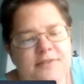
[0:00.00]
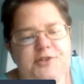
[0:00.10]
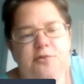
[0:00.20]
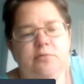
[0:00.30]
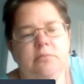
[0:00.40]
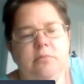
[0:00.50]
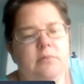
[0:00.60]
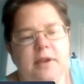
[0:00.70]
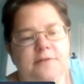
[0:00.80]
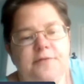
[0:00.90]
And if
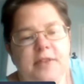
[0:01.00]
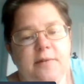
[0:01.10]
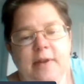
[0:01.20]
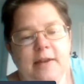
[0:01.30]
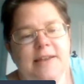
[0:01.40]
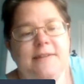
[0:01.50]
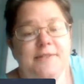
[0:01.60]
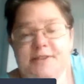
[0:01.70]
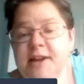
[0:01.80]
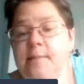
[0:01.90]

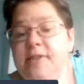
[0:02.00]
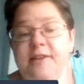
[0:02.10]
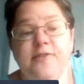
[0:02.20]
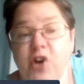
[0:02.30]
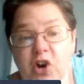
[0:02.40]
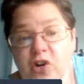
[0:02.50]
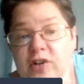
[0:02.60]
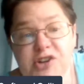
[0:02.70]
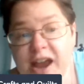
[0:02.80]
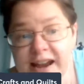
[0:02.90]
it's a time thing for
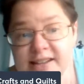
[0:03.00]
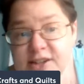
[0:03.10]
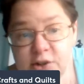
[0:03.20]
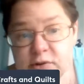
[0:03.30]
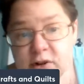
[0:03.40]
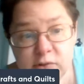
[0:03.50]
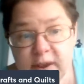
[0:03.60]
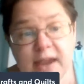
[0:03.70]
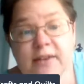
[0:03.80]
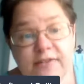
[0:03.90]
her and she has to do it on
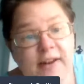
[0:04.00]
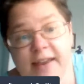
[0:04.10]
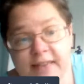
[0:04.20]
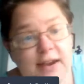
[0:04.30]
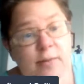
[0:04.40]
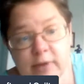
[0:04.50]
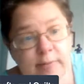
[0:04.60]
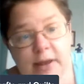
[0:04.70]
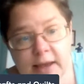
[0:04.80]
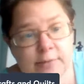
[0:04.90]
the weekend, fine. Then I'll
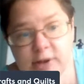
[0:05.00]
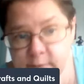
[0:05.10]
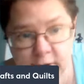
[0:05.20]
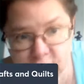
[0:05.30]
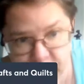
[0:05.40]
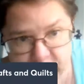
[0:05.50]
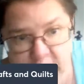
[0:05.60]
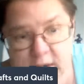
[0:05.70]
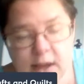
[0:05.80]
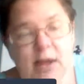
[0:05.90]
bring my laptop and I'll do
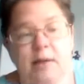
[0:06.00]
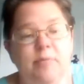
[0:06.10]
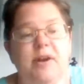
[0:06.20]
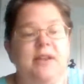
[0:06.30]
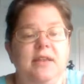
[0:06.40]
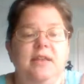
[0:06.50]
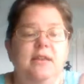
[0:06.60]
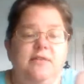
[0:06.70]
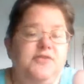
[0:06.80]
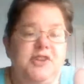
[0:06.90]
it. But
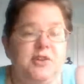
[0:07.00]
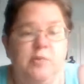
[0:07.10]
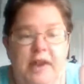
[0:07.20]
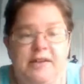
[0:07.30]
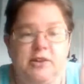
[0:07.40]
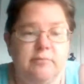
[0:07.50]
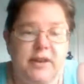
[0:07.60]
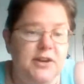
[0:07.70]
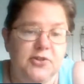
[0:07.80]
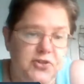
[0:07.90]
if she can wait until
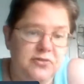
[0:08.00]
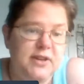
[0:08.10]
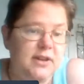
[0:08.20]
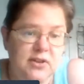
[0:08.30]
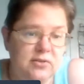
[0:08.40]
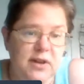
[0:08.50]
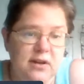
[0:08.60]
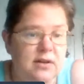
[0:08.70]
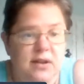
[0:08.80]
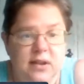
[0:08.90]
Monday or Tuesday to do it,
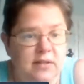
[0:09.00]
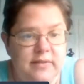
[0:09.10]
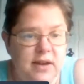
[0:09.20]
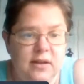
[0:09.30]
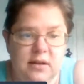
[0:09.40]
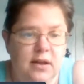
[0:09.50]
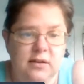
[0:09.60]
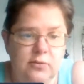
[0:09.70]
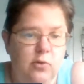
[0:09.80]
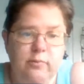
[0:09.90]
then I
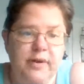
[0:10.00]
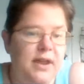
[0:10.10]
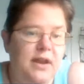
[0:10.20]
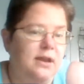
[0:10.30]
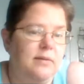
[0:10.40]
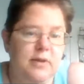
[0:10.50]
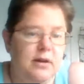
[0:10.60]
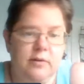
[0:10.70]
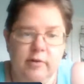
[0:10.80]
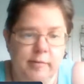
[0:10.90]
won't bring it and I'm not
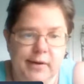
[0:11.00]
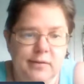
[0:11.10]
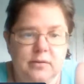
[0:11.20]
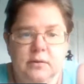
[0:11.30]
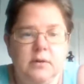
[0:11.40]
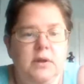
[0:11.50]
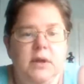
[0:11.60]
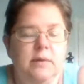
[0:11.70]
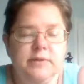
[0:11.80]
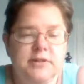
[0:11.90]
going to worry about it.
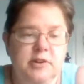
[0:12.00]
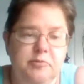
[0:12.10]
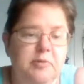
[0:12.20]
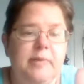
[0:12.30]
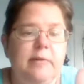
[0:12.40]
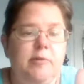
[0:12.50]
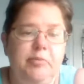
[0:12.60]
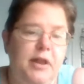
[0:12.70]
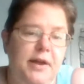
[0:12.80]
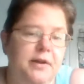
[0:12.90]
I'm just going to put my
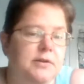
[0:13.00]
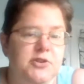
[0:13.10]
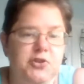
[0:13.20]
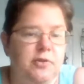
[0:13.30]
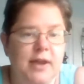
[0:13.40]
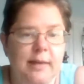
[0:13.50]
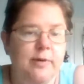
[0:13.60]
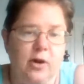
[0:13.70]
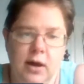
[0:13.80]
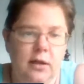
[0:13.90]
reply on, sorry, I'm
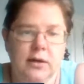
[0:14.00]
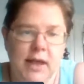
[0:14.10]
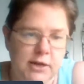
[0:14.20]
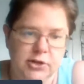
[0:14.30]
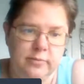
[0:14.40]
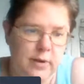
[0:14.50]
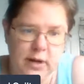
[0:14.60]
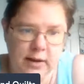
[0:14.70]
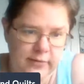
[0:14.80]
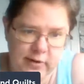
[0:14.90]
gone. I'll catch you on
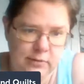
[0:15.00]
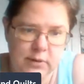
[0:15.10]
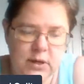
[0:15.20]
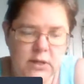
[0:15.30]
Monday afternoon.